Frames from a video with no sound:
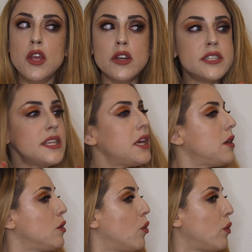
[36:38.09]
you can
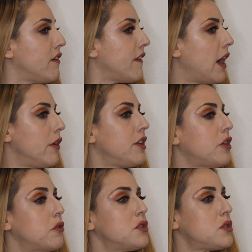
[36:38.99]
see we found a
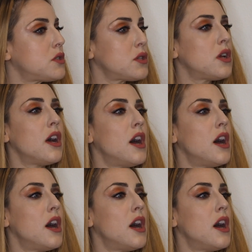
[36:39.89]
use.